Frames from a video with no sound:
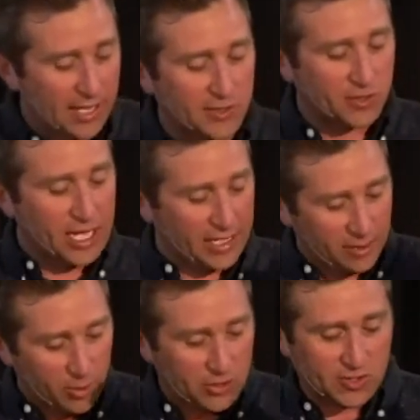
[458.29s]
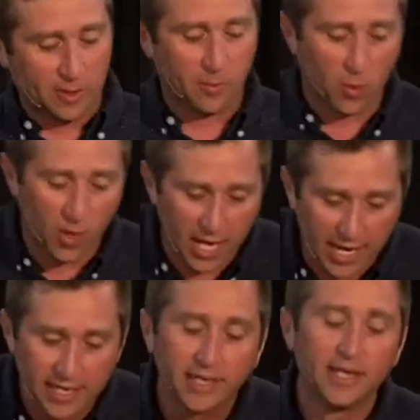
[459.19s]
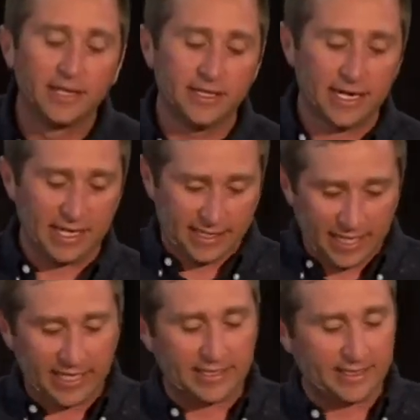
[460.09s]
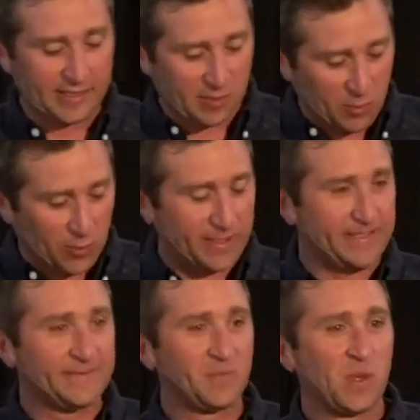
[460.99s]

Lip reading: answer that in the most simple way that I can this morning.